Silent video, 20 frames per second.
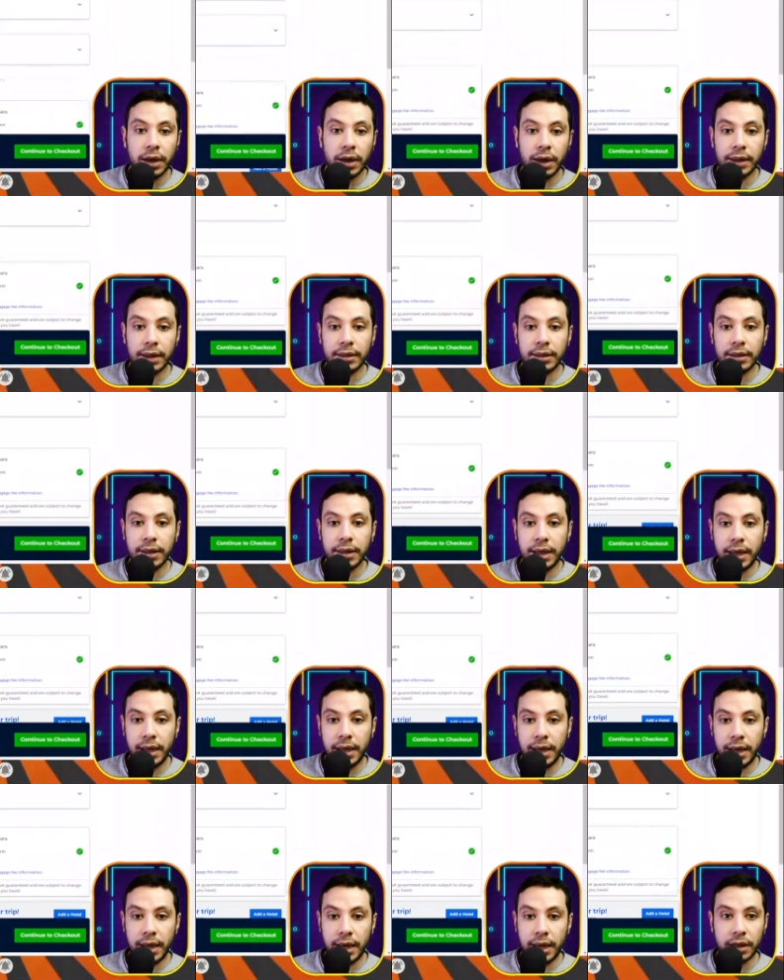at the
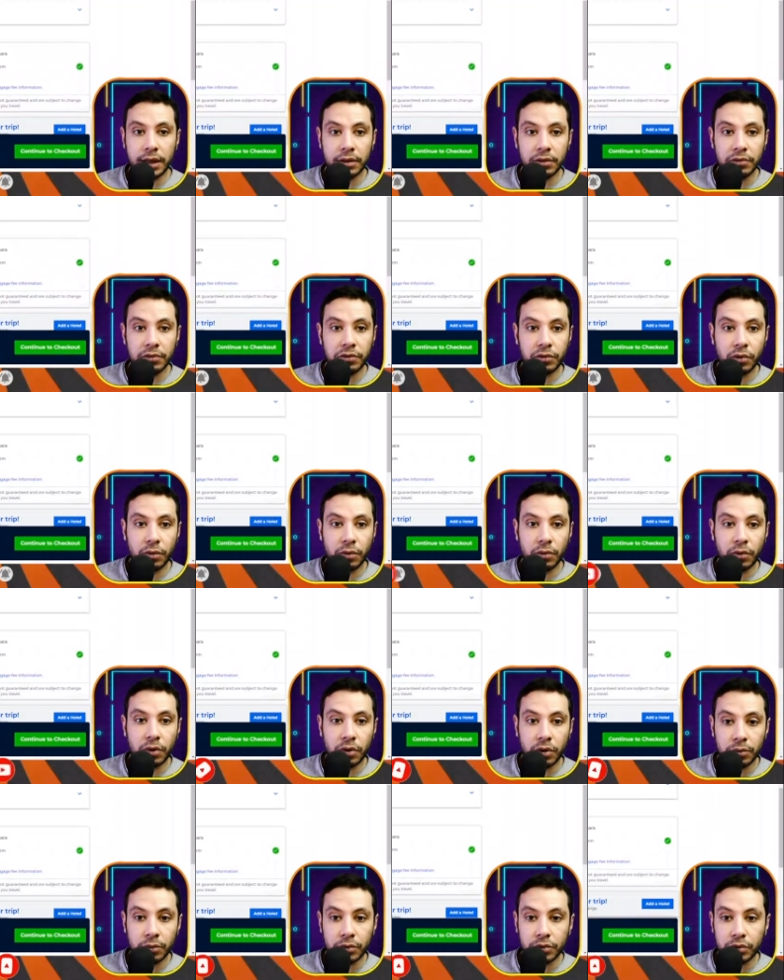day, and from
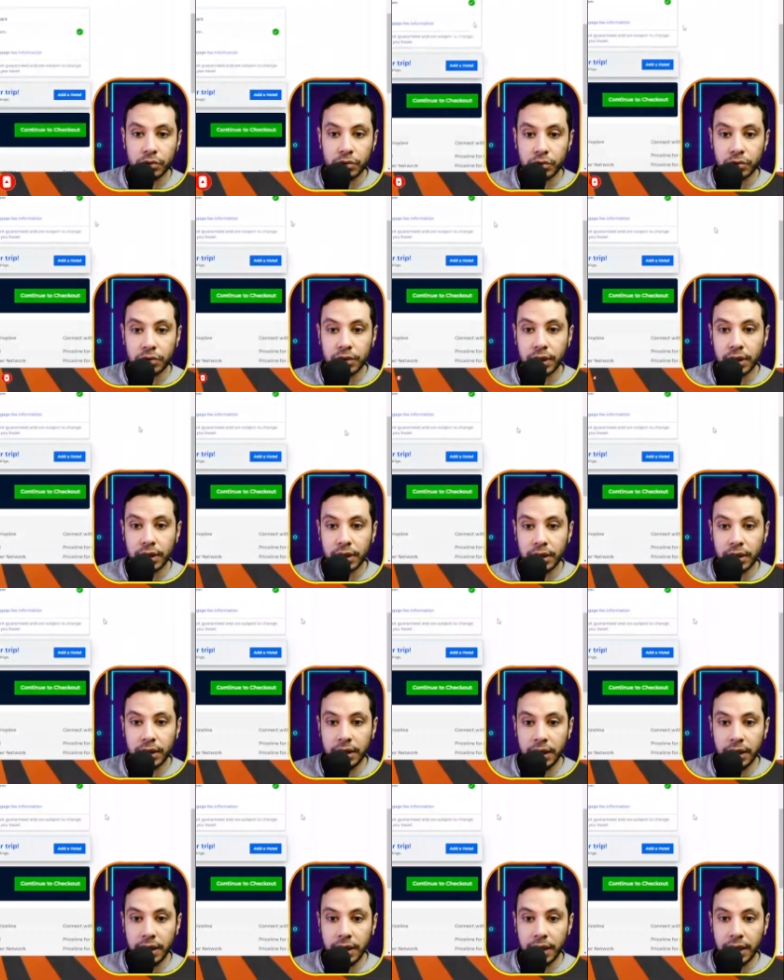Colombo to New
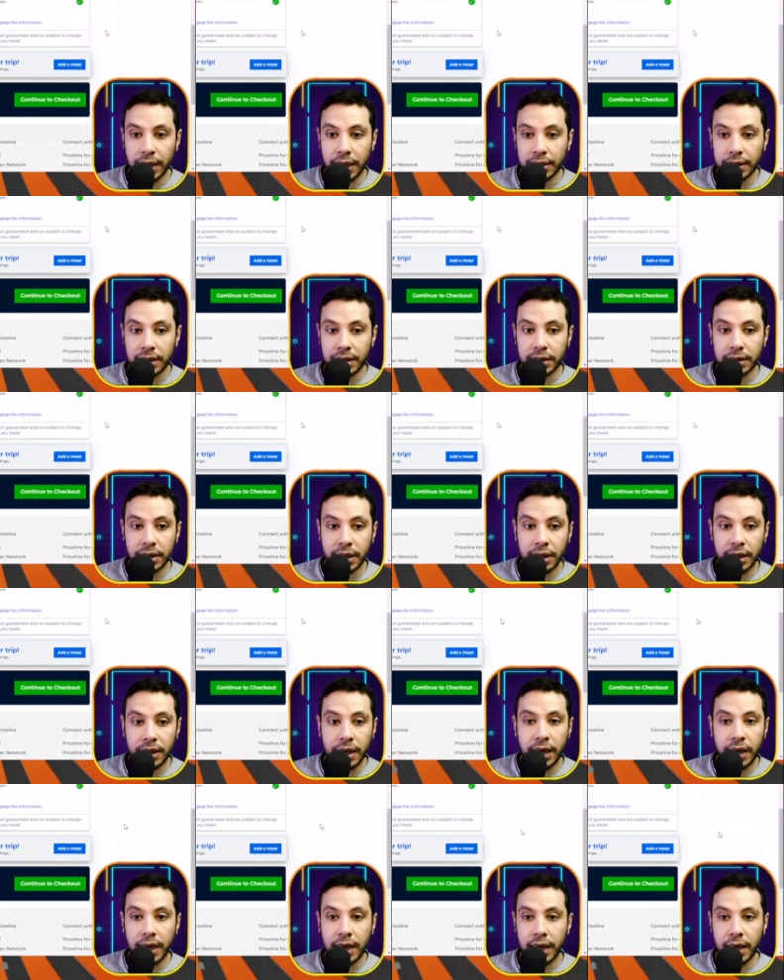Delhi at the day.
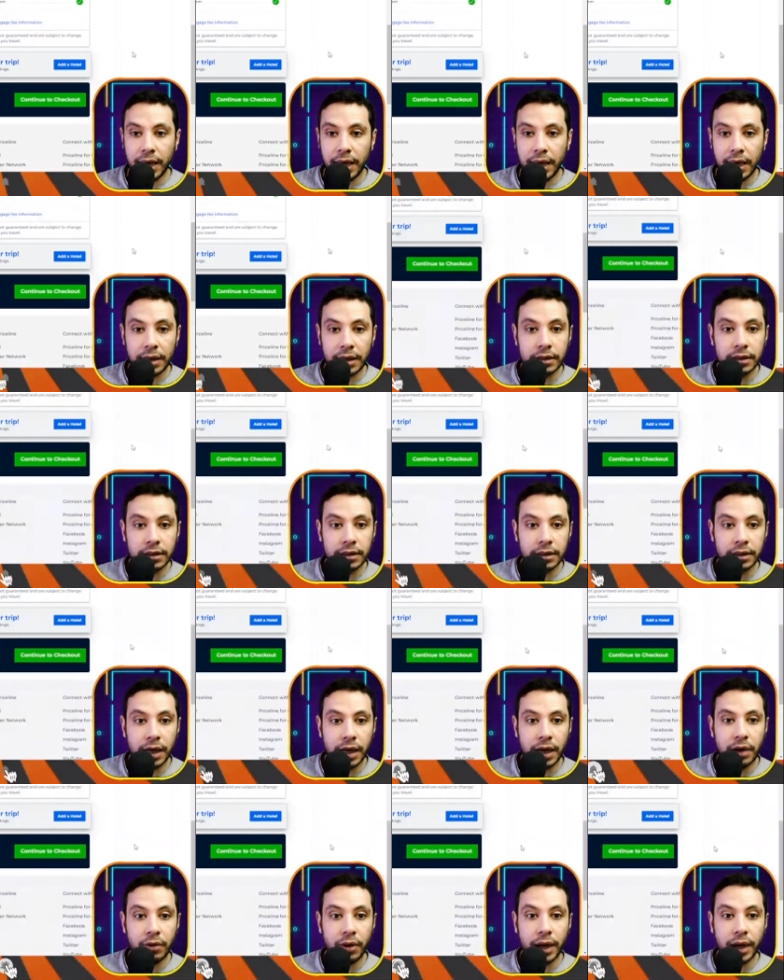And
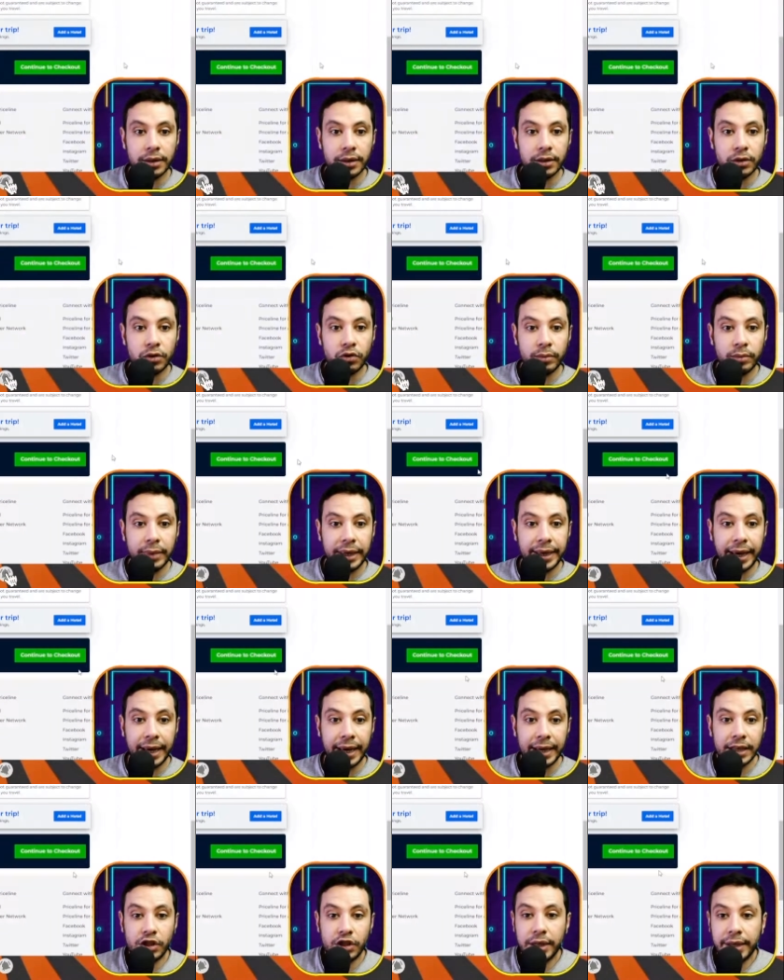now I need to make
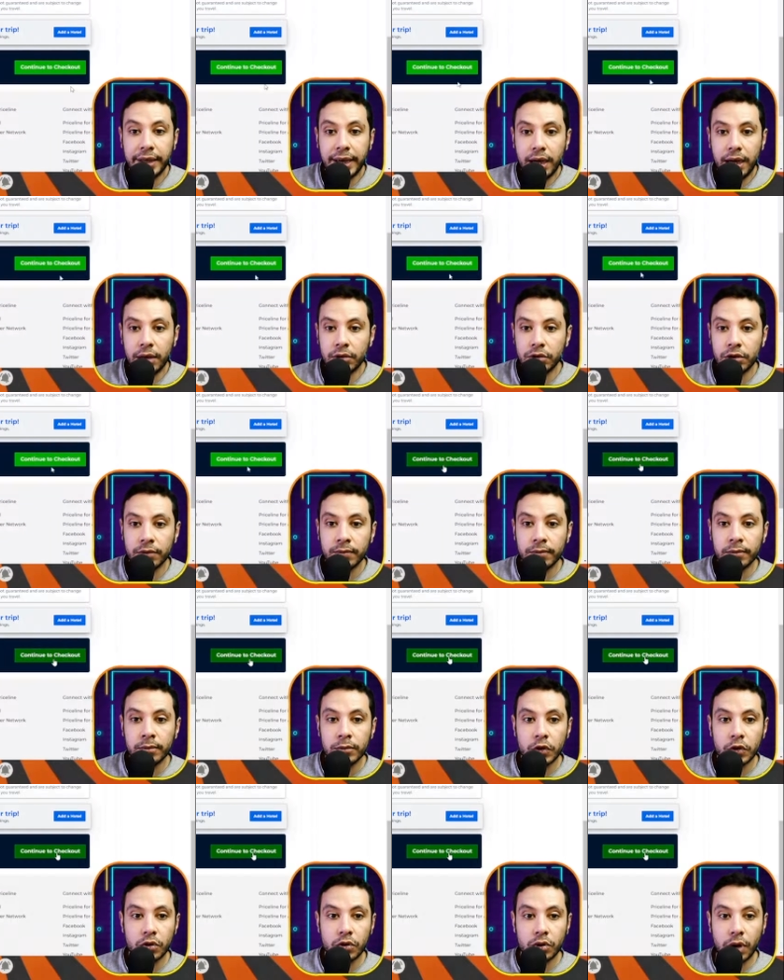a checkout,
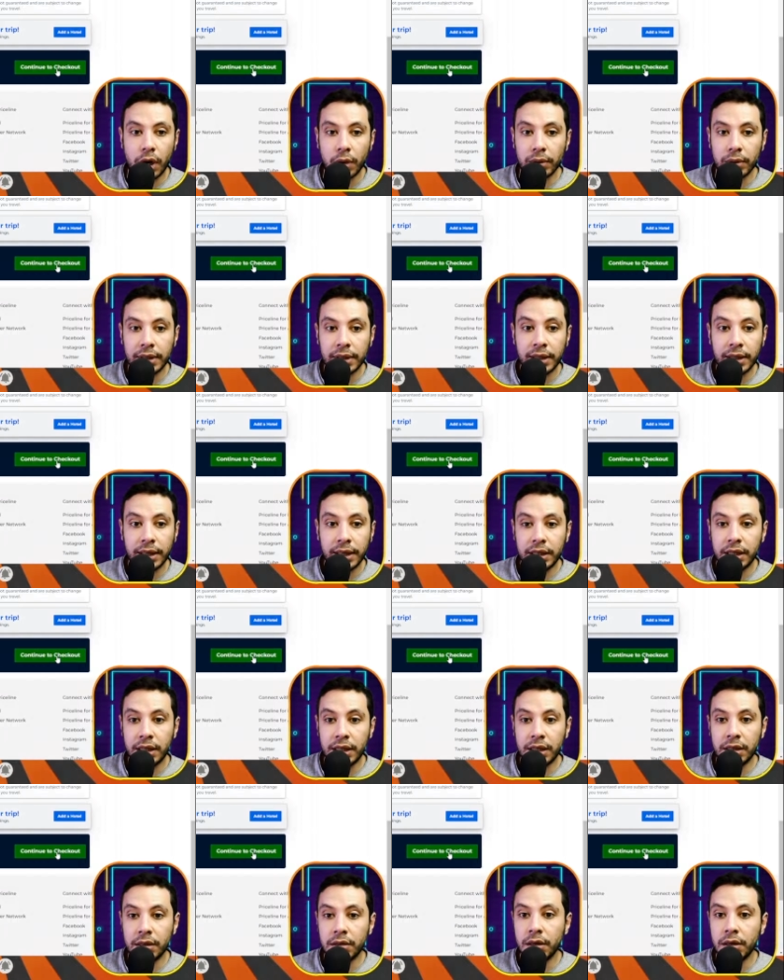so I will click
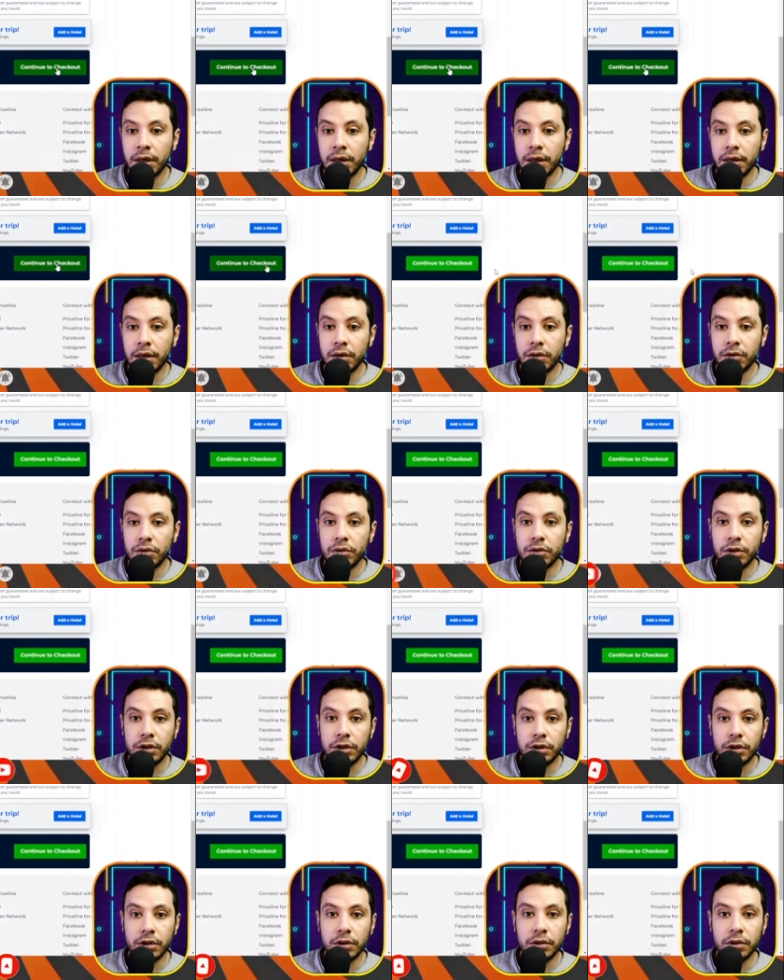here,
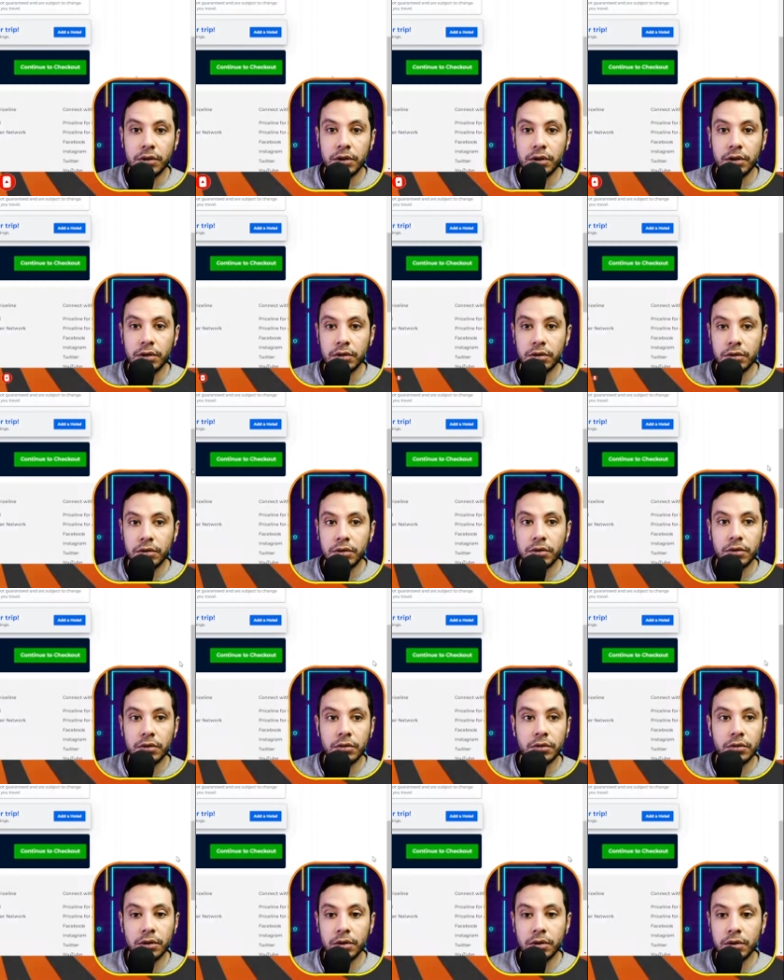continue
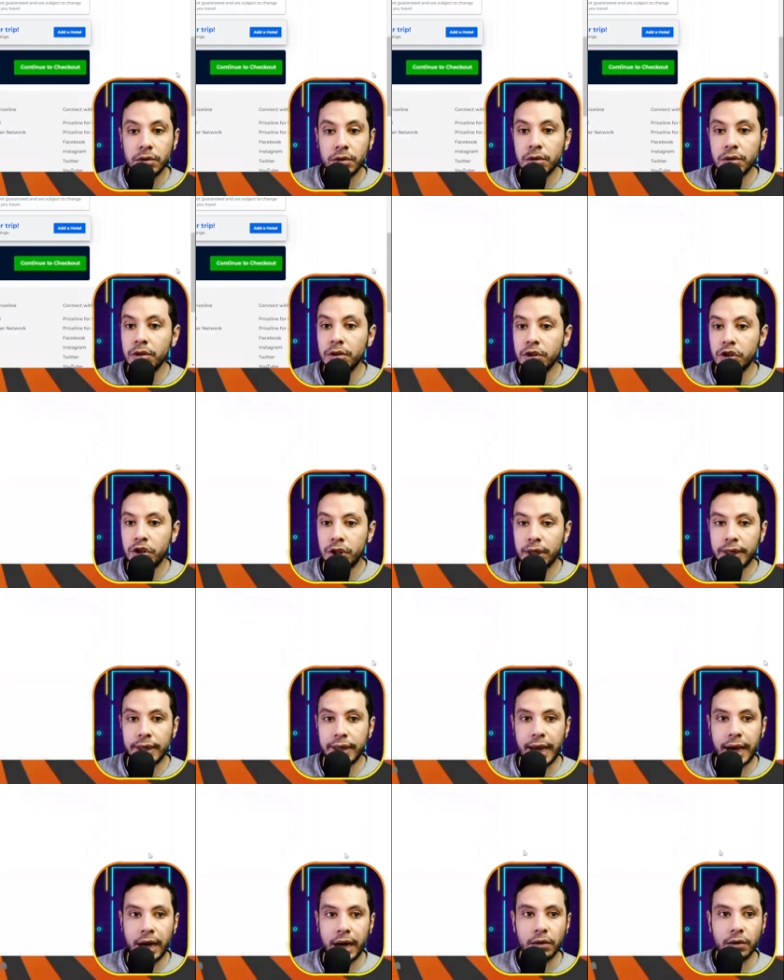to
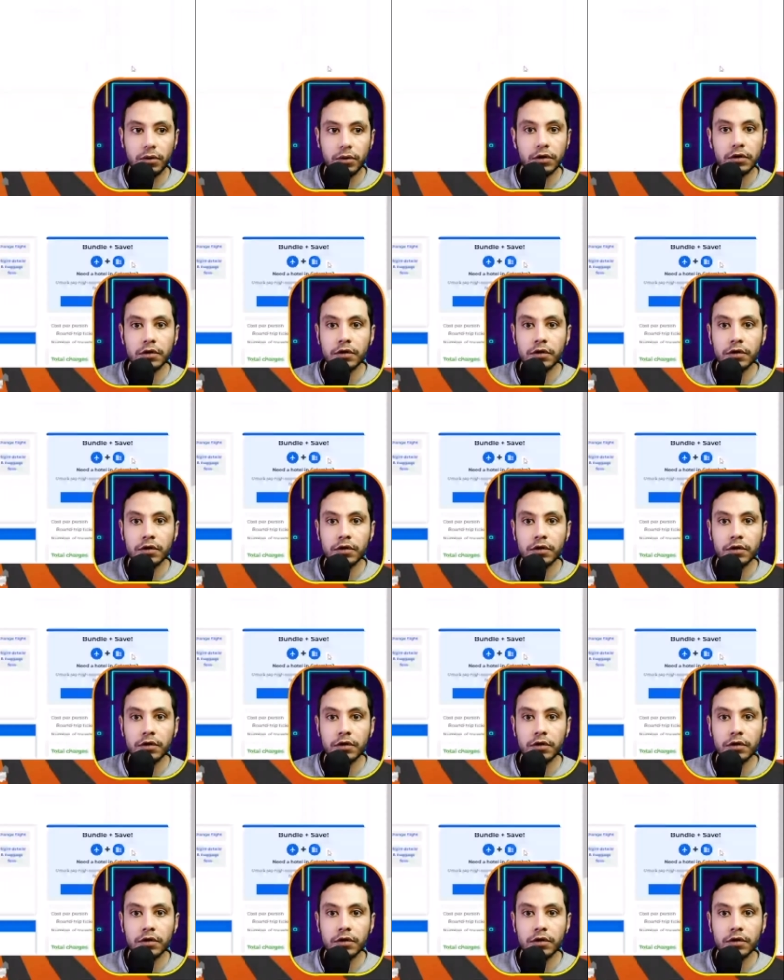check out.